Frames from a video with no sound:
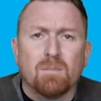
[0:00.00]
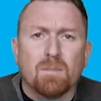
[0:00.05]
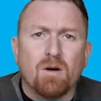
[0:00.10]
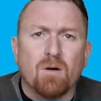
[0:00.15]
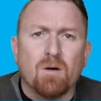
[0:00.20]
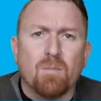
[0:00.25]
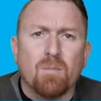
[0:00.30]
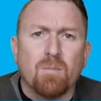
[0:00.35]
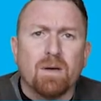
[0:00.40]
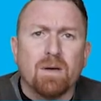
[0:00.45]

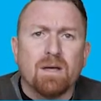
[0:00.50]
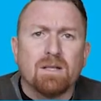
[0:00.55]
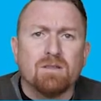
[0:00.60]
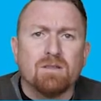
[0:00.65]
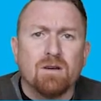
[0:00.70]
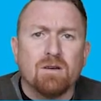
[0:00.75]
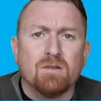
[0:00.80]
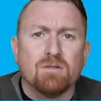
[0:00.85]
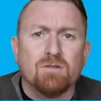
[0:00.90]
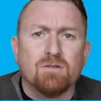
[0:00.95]
compared to
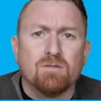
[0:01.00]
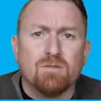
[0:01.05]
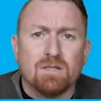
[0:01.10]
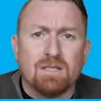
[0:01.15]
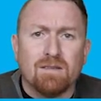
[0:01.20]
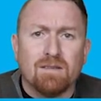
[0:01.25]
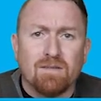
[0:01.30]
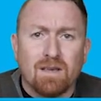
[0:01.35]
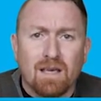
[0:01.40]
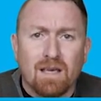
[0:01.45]
those who
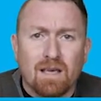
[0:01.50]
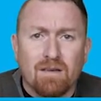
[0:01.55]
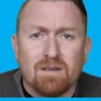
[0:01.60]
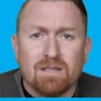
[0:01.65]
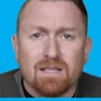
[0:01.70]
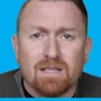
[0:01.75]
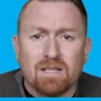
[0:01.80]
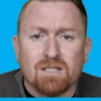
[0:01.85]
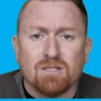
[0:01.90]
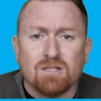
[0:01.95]
receive
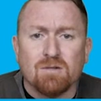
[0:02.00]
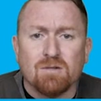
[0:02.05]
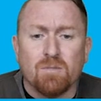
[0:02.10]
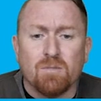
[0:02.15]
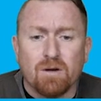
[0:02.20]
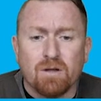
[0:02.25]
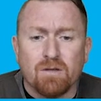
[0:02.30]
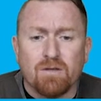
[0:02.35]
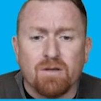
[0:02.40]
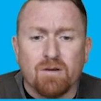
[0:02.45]
FSH
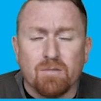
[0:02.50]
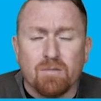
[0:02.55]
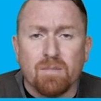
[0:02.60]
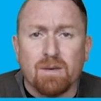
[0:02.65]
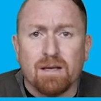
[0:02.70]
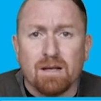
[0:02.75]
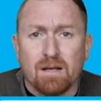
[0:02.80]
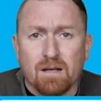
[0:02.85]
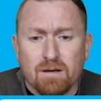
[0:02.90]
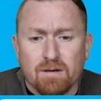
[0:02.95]
monotherapy
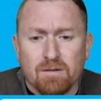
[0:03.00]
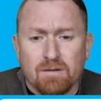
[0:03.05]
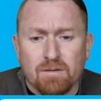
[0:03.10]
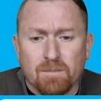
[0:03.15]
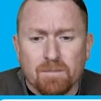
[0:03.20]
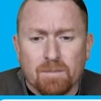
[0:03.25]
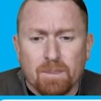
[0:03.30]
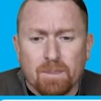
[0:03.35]
alone.